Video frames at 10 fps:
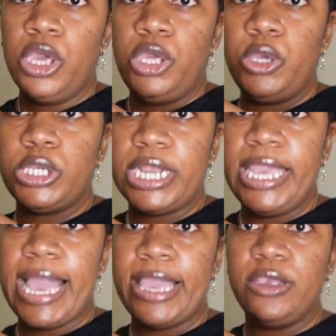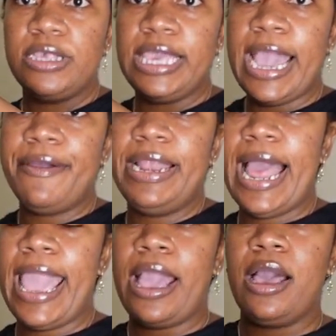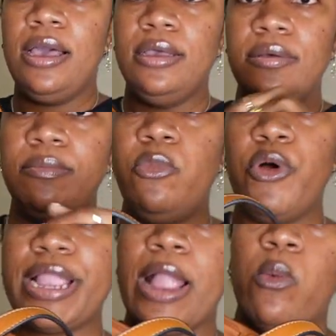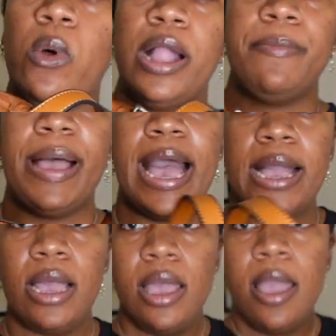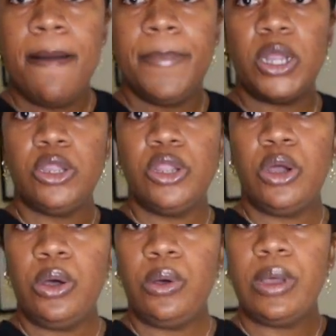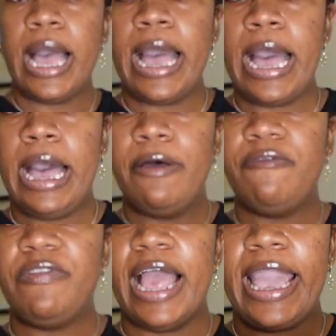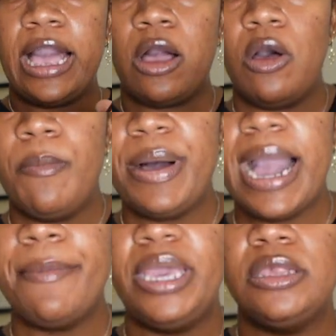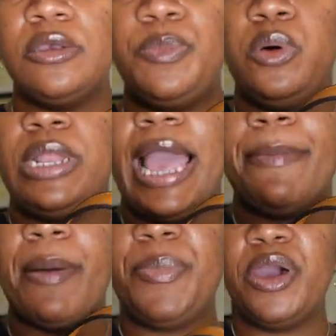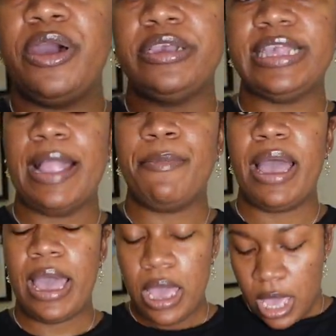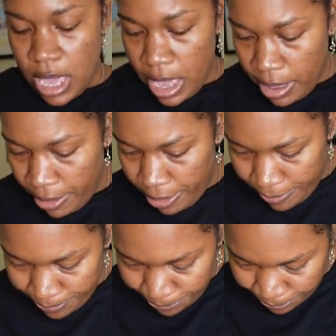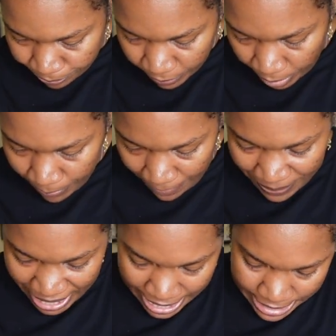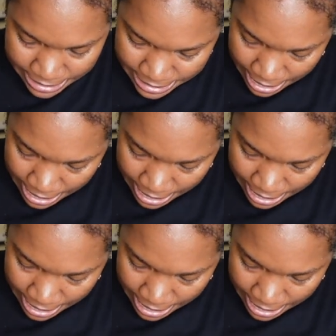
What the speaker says: Usually I used to carry like more than one bag, but no, I have like a compartment to put like my purse and my my pens